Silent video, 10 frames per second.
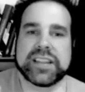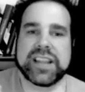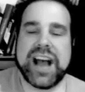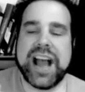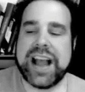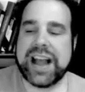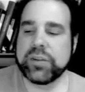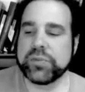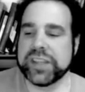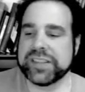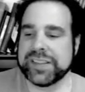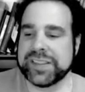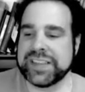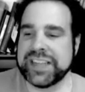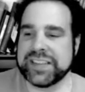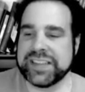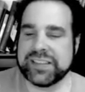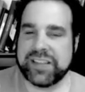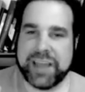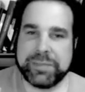I I, don't think that the D&D
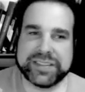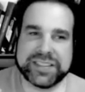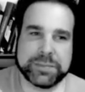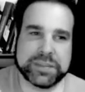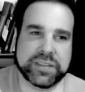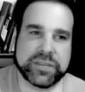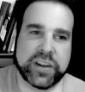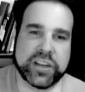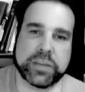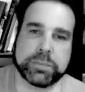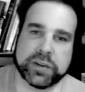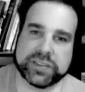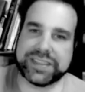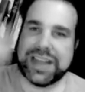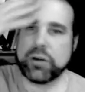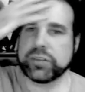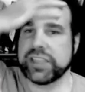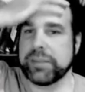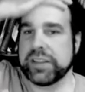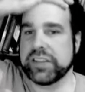alignment system is a very good
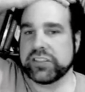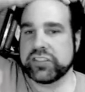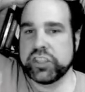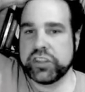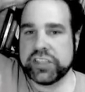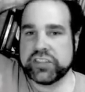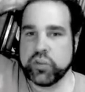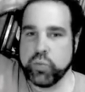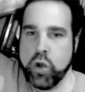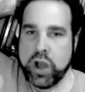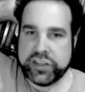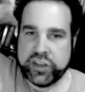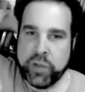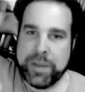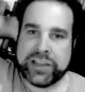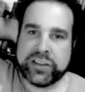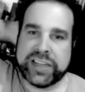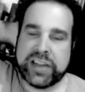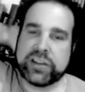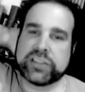personality. I mean, there's two things you want to know about your
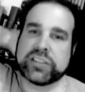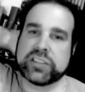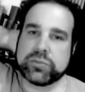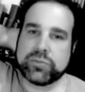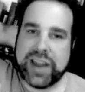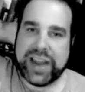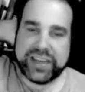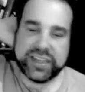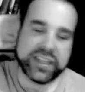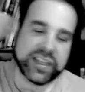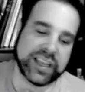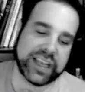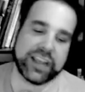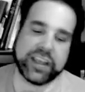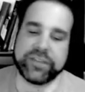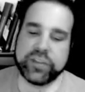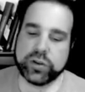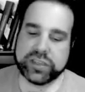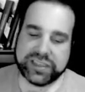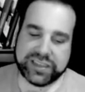character, right? If you
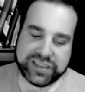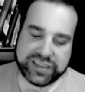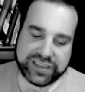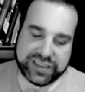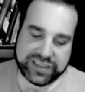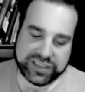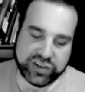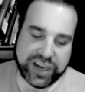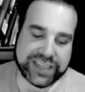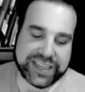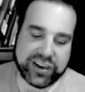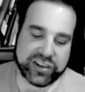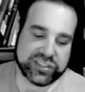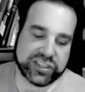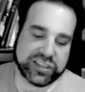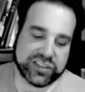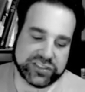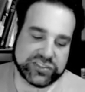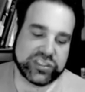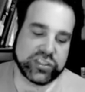were to create a character,
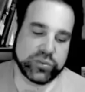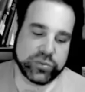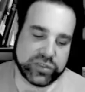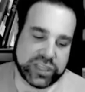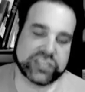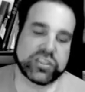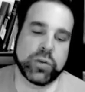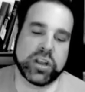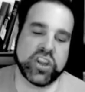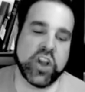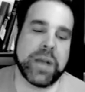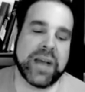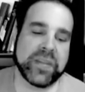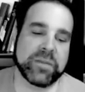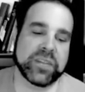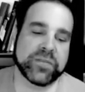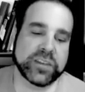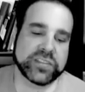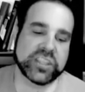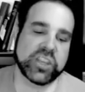there's two things you want to know about them. The
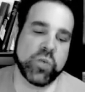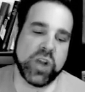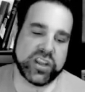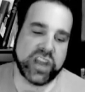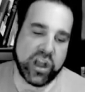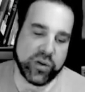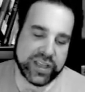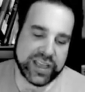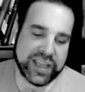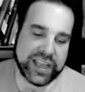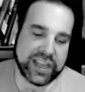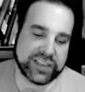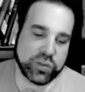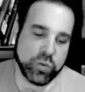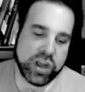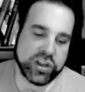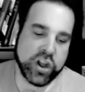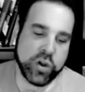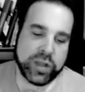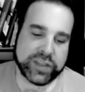first thing you want to know is you want to
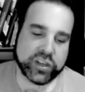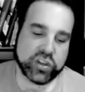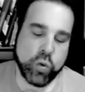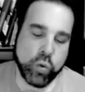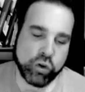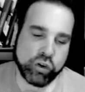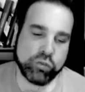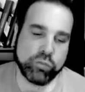know like their core